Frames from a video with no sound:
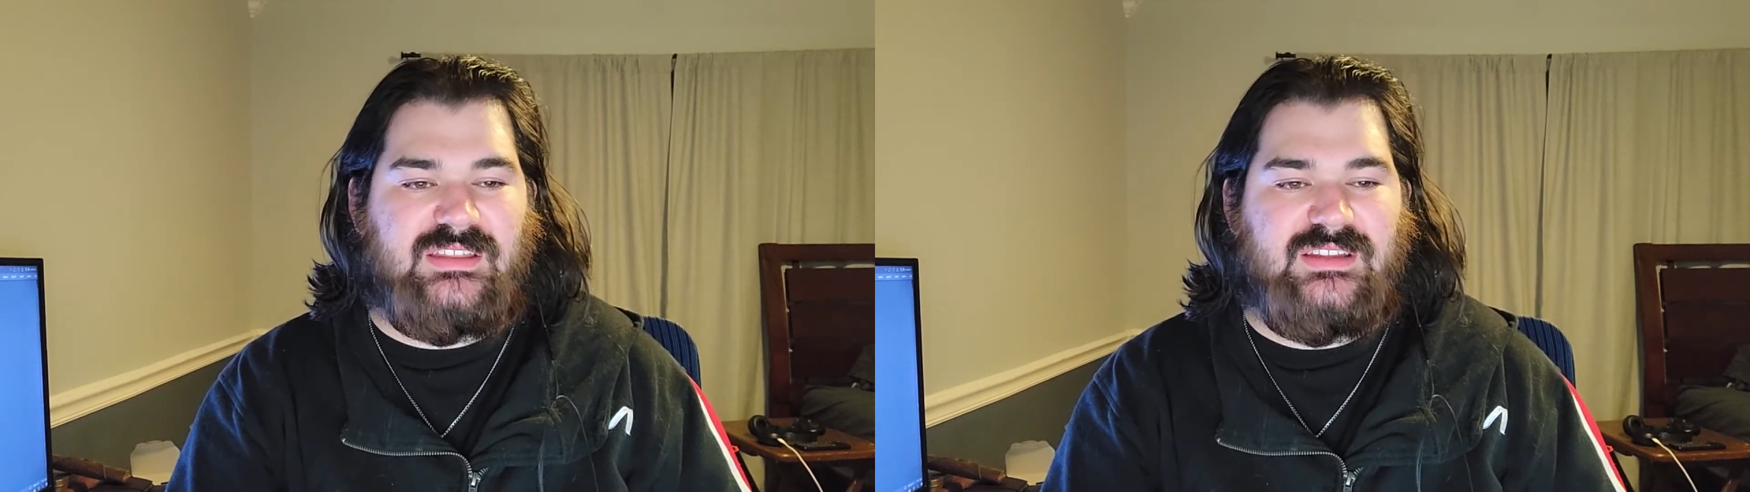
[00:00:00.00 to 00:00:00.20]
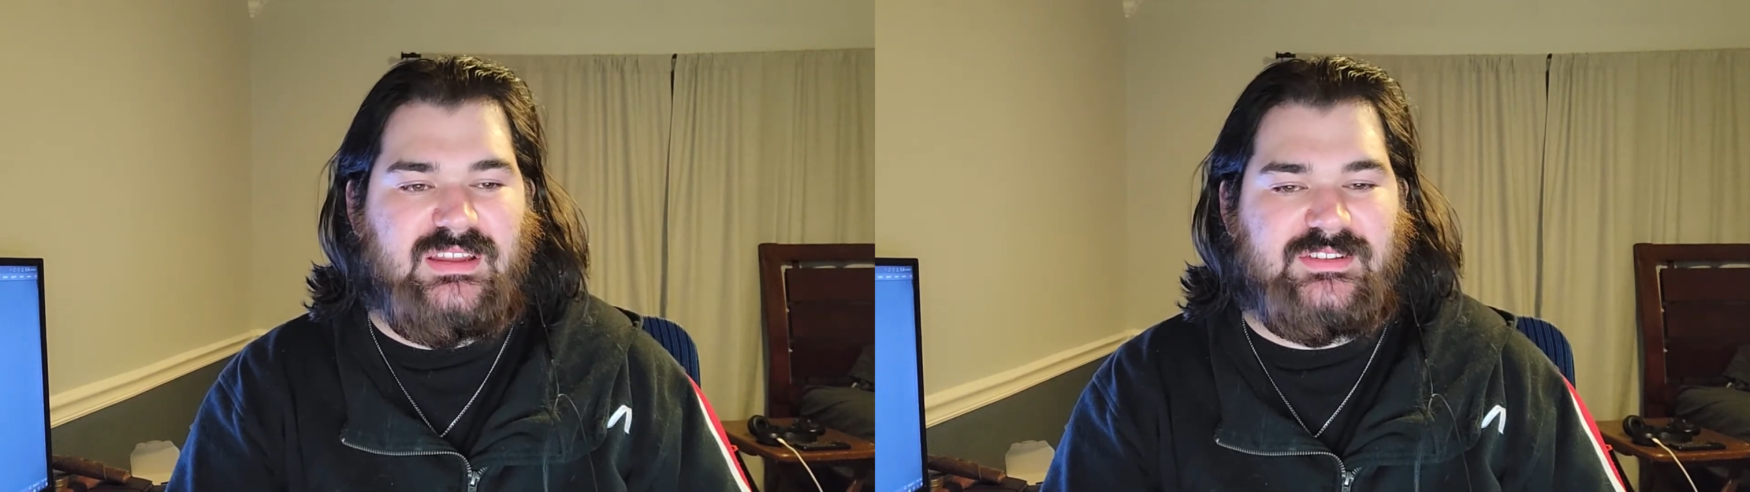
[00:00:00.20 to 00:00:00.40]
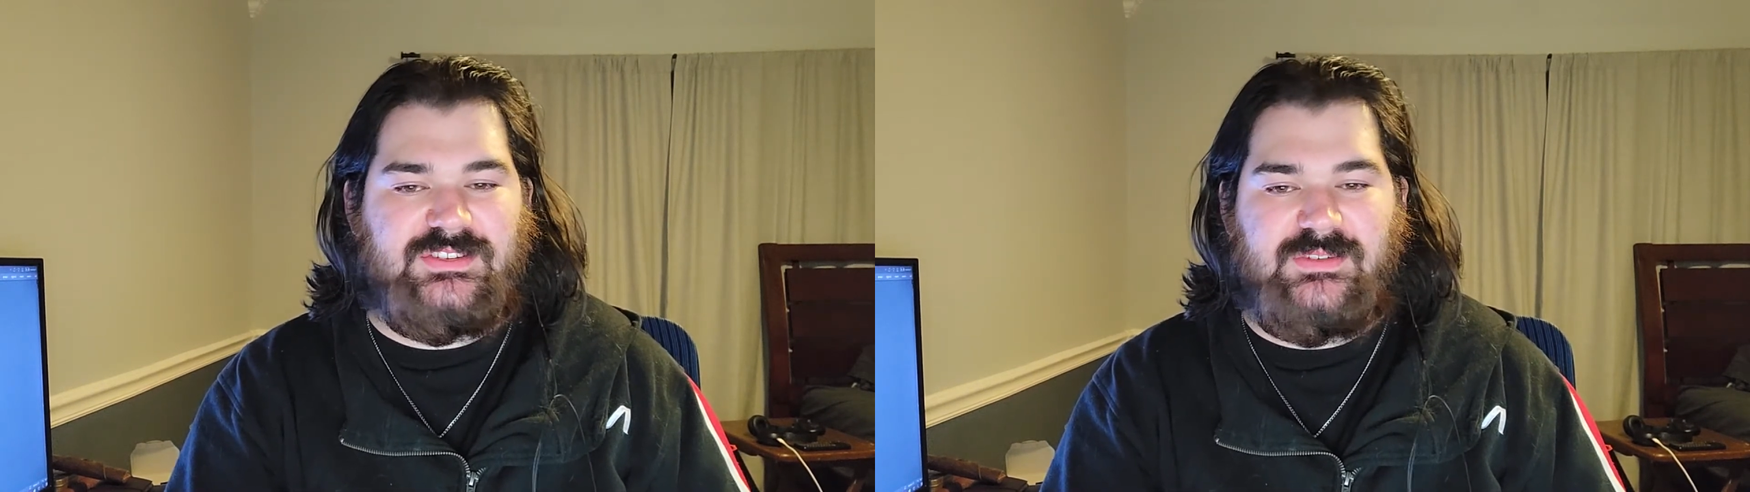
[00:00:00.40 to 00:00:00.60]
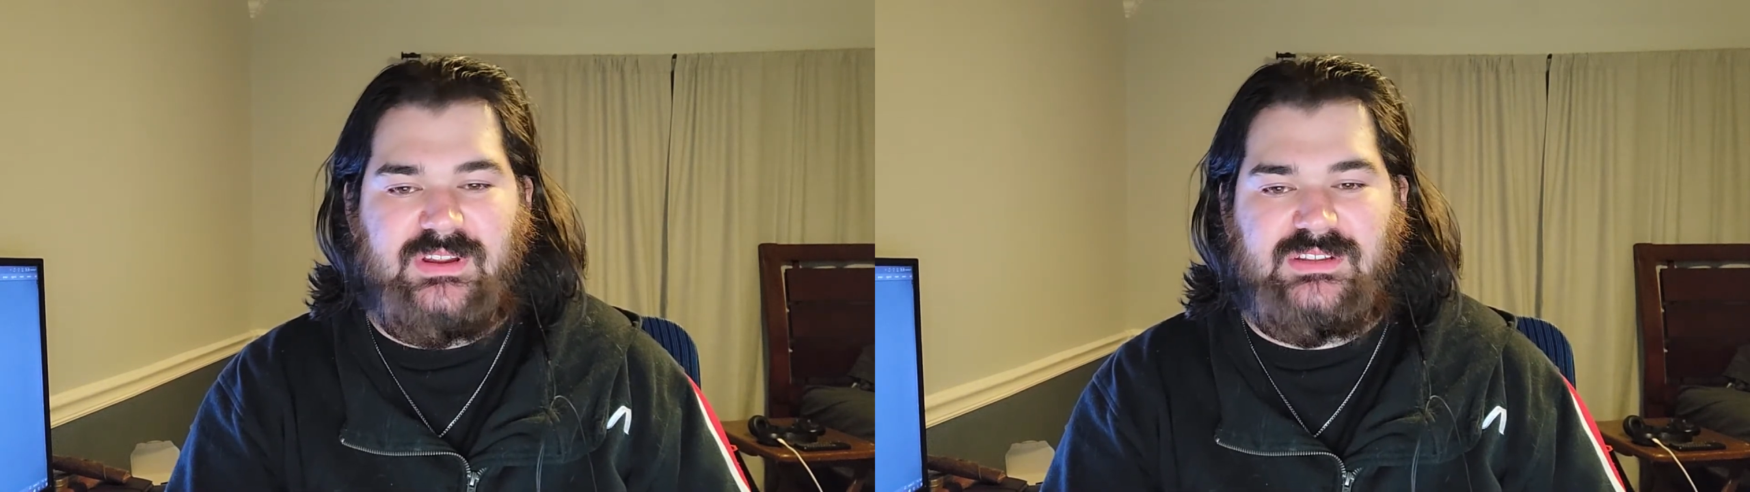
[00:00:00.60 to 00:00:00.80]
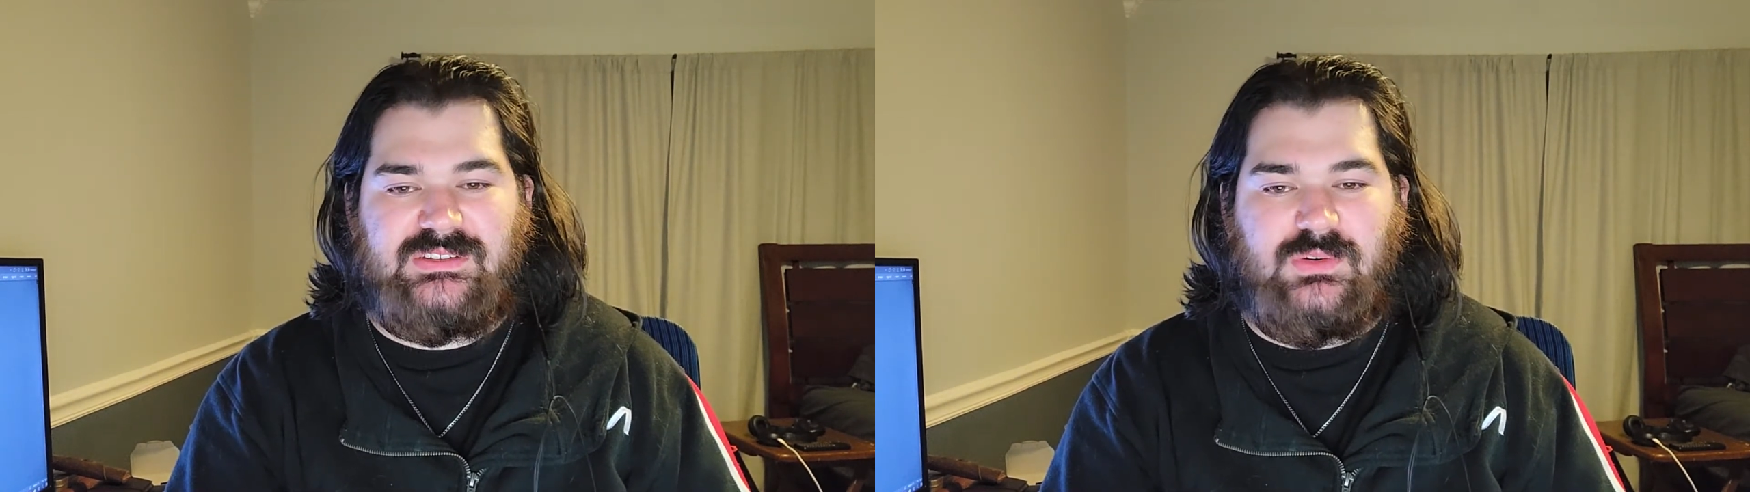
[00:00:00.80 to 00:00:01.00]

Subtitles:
data strings,